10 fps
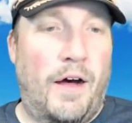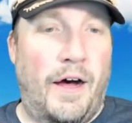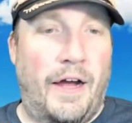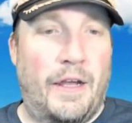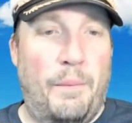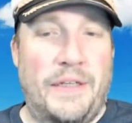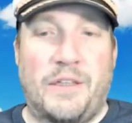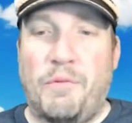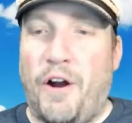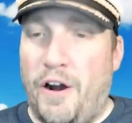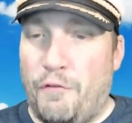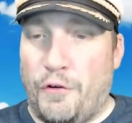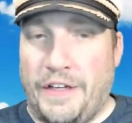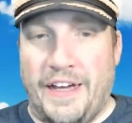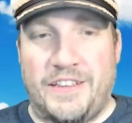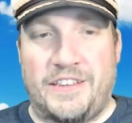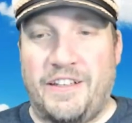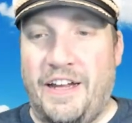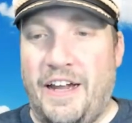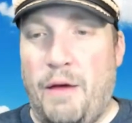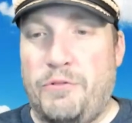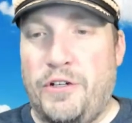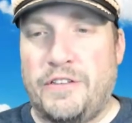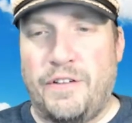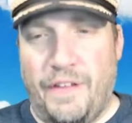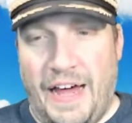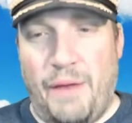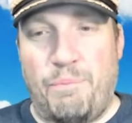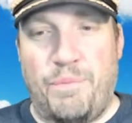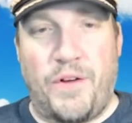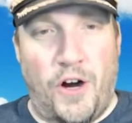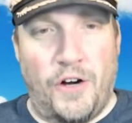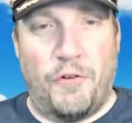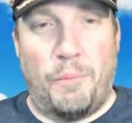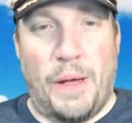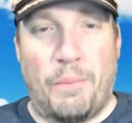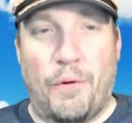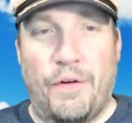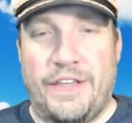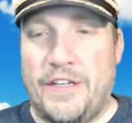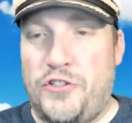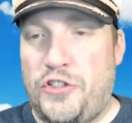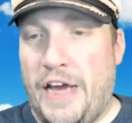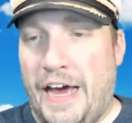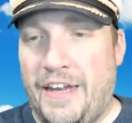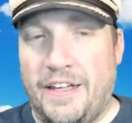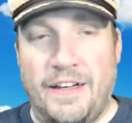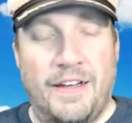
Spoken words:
Love me some Carnival. Yes, I'm sure there's a lot of Carnival people in this chat,